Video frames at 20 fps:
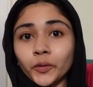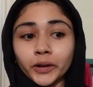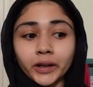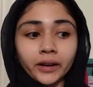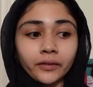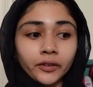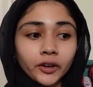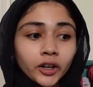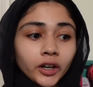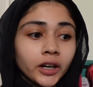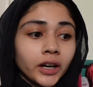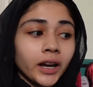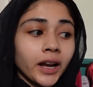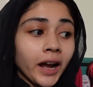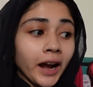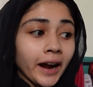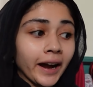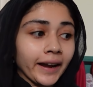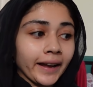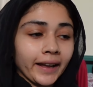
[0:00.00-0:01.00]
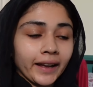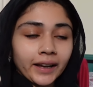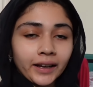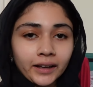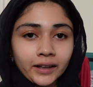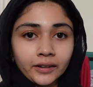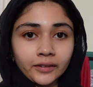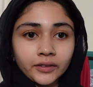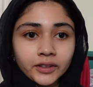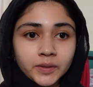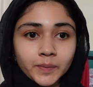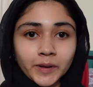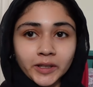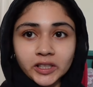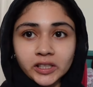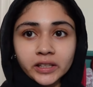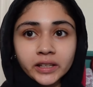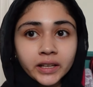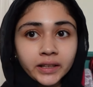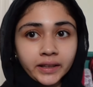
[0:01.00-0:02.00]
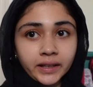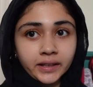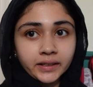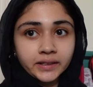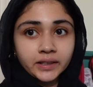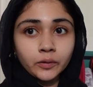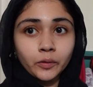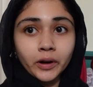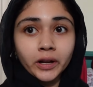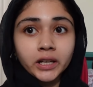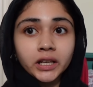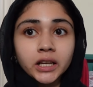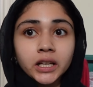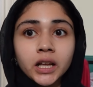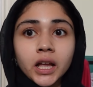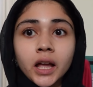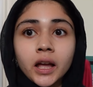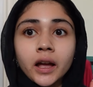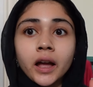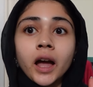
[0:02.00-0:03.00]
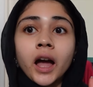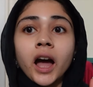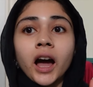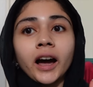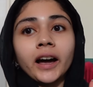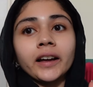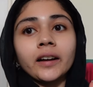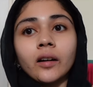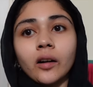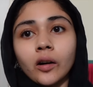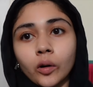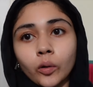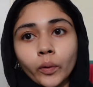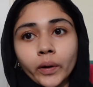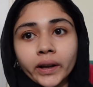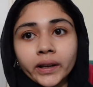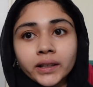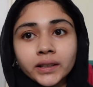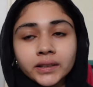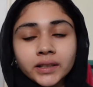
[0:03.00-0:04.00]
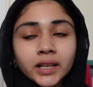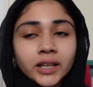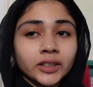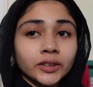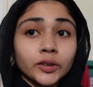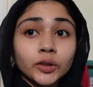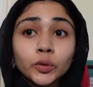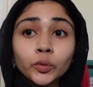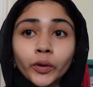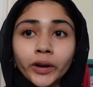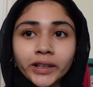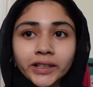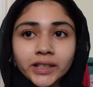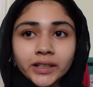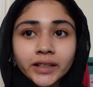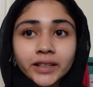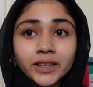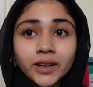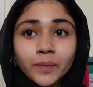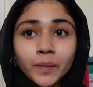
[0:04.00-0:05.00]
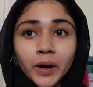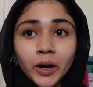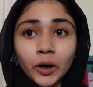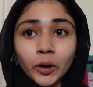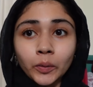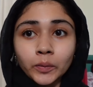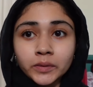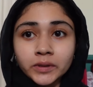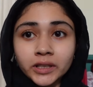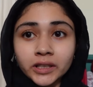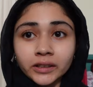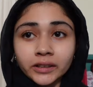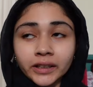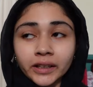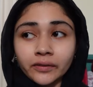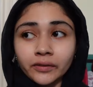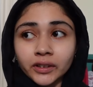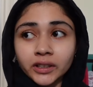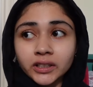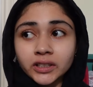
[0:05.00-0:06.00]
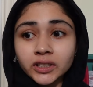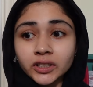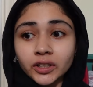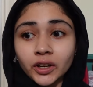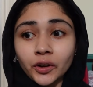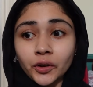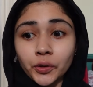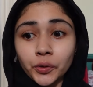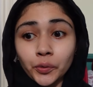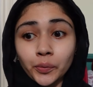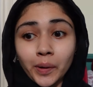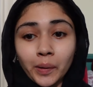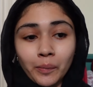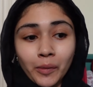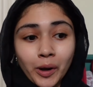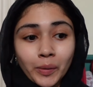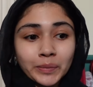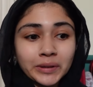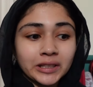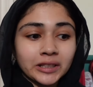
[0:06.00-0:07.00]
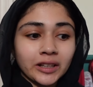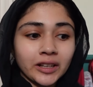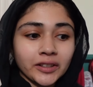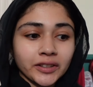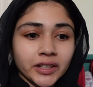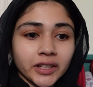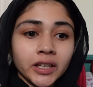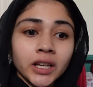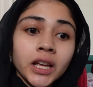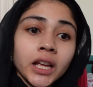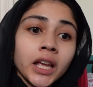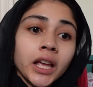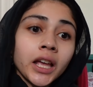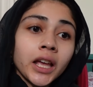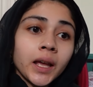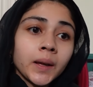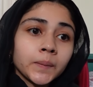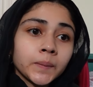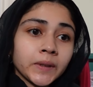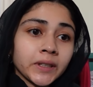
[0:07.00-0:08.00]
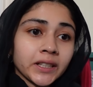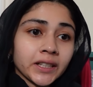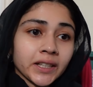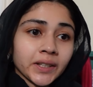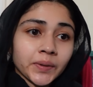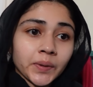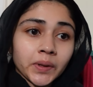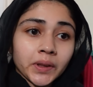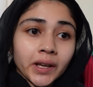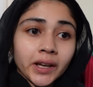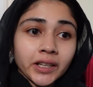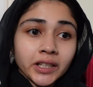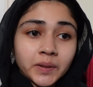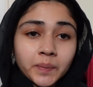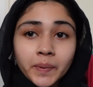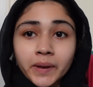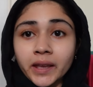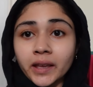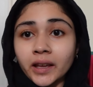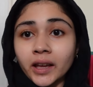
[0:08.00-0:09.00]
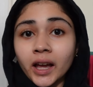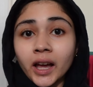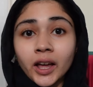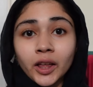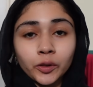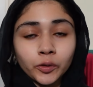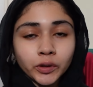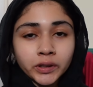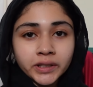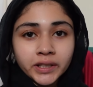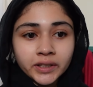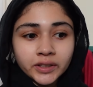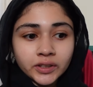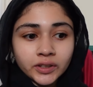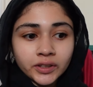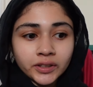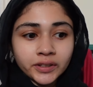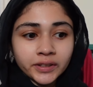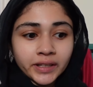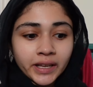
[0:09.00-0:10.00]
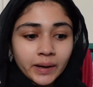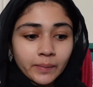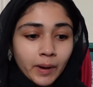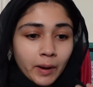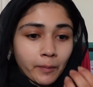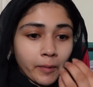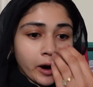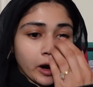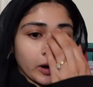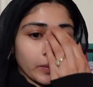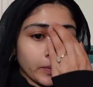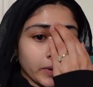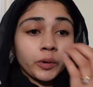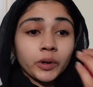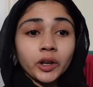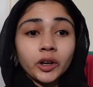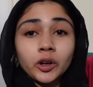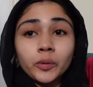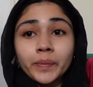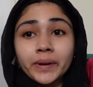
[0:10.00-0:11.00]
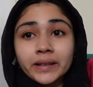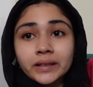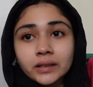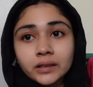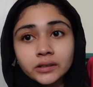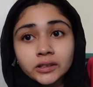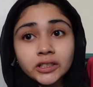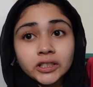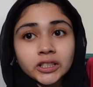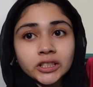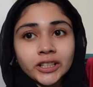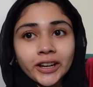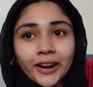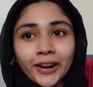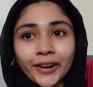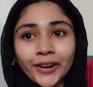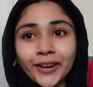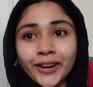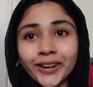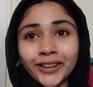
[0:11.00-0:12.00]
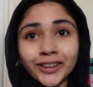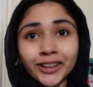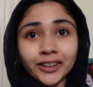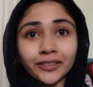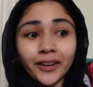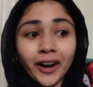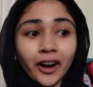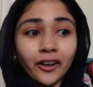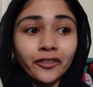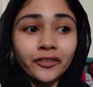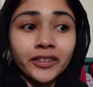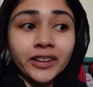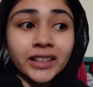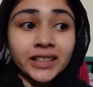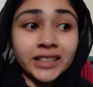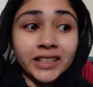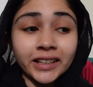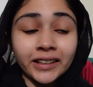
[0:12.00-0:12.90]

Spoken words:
Whenever I have, especially a desi wedding, I always just wait till I come home to Cleveland to go through my mom's closet, because with us being three sisters and my mom, we all basically share a lot of outfits.